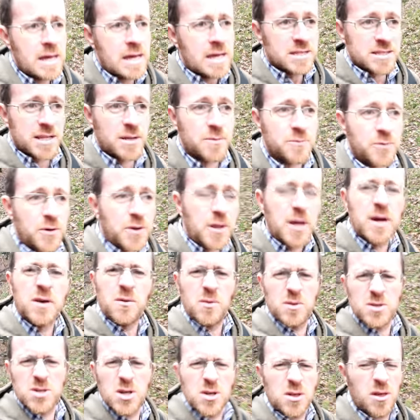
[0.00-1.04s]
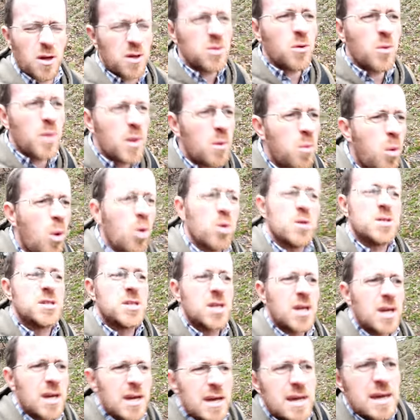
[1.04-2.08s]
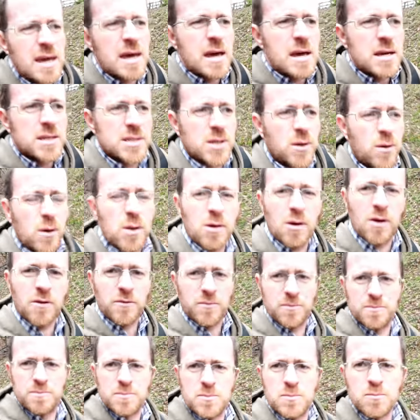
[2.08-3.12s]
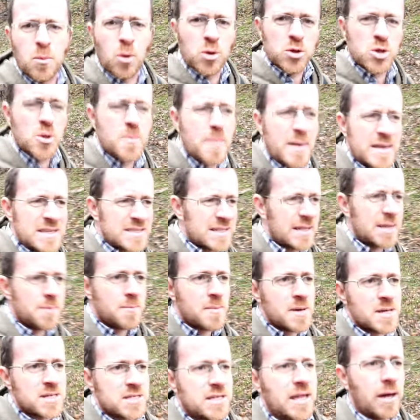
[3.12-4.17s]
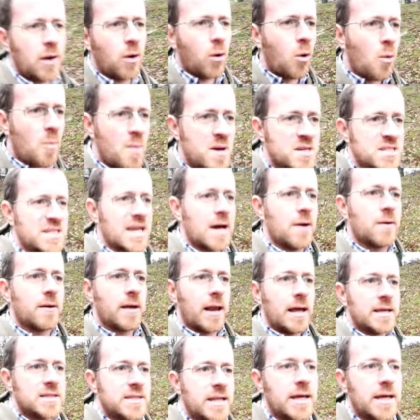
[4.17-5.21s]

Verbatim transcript: Slinfold, which I, I thought there was. So although I've monumentally missed it or miscalculated